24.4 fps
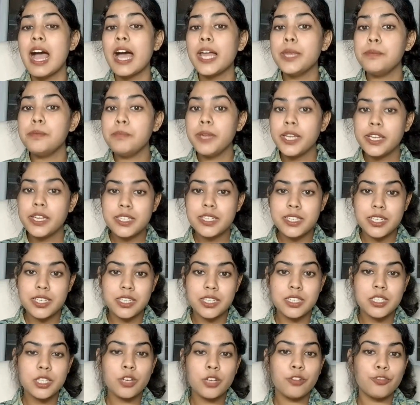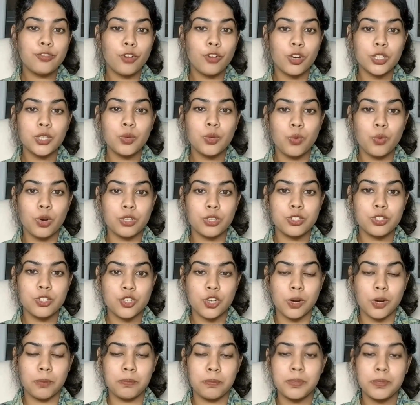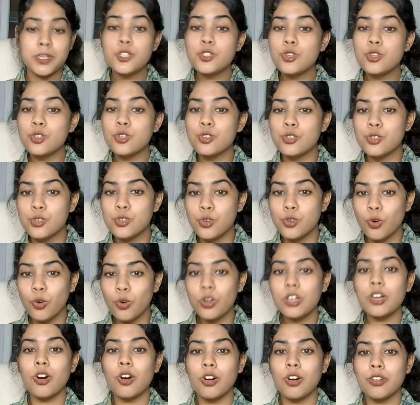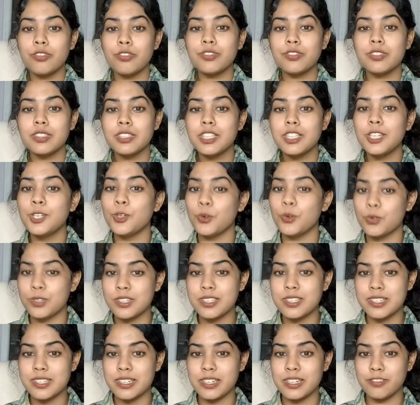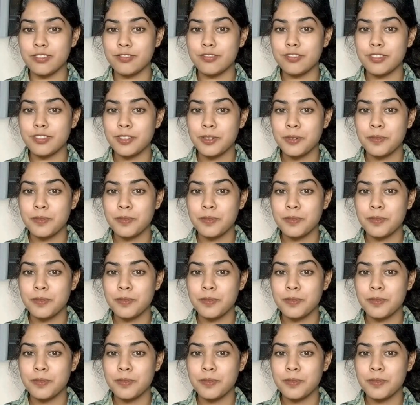and make it easier for the water droplet to roll off the lotus leaf.